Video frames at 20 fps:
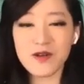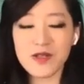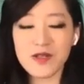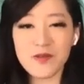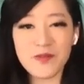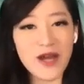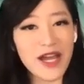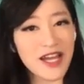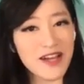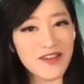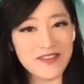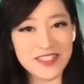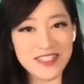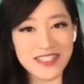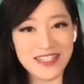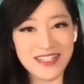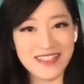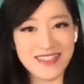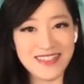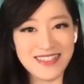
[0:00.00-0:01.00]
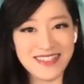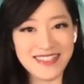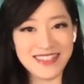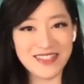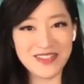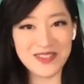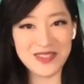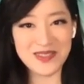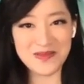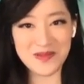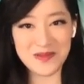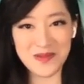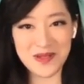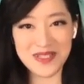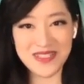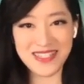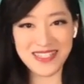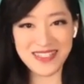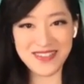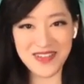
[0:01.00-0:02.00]
You might have seen these news
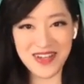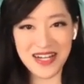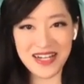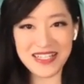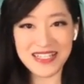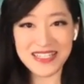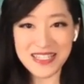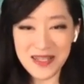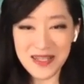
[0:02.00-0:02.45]
reports as well.